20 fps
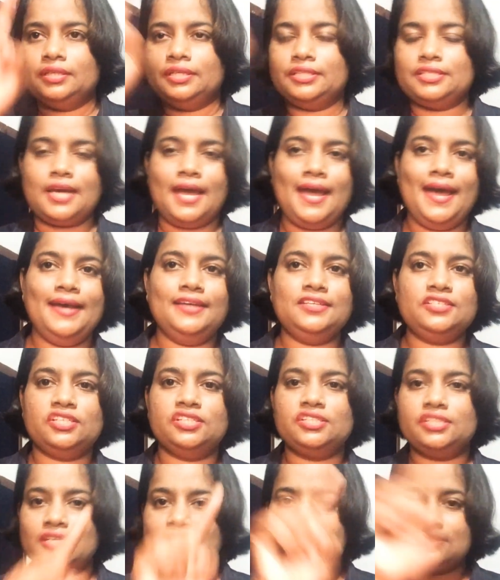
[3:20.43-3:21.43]
It has
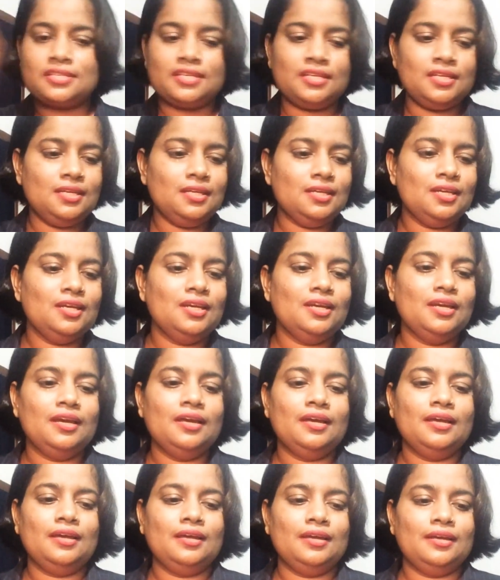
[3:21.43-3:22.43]
the dusty
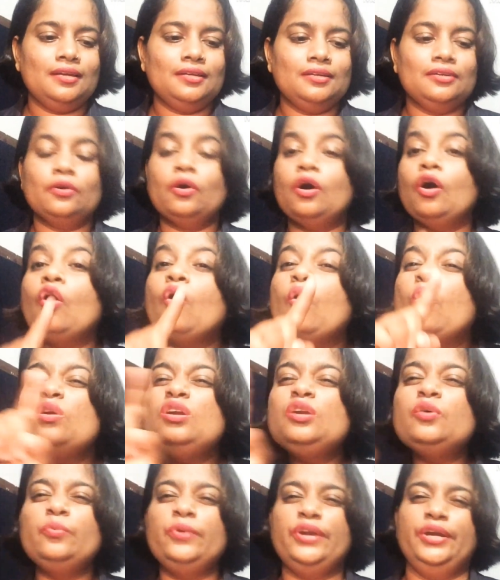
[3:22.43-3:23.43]

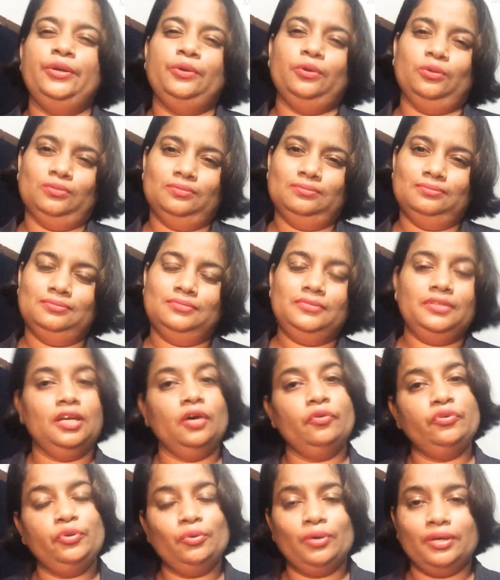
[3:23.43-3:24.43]
old window.
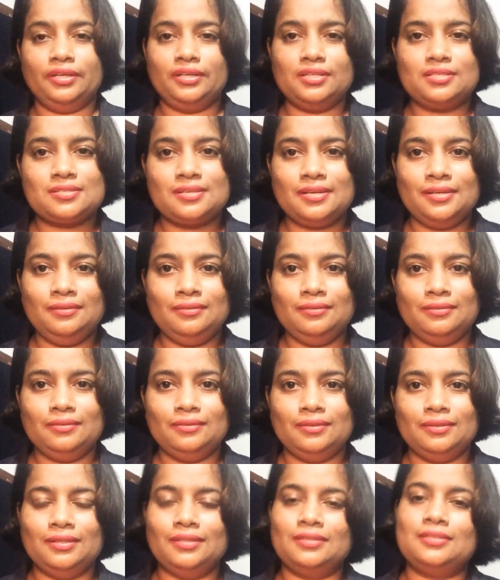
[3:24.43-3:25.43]
Now you understand
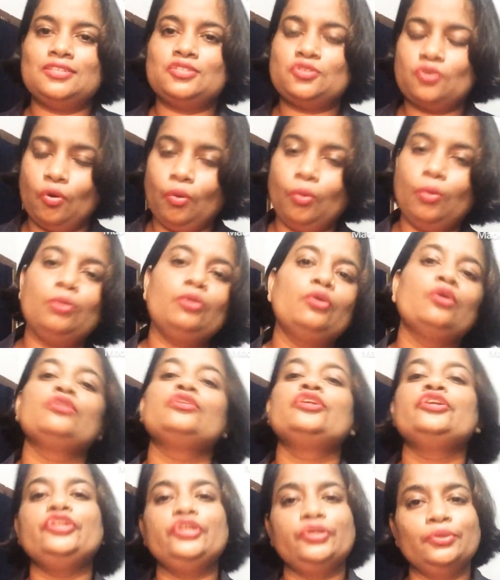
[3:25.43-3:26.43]
that is old
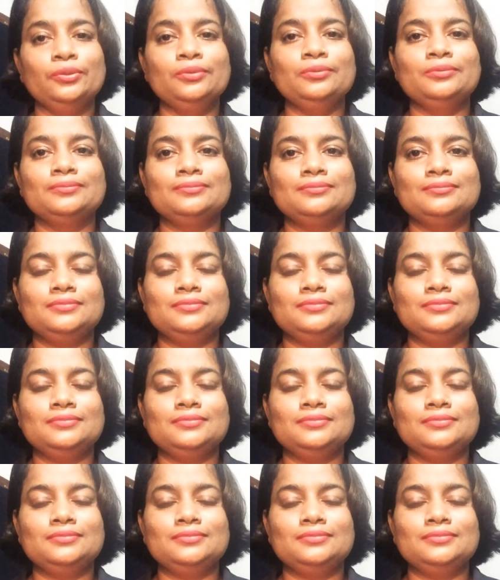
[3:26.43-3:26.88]
or the new?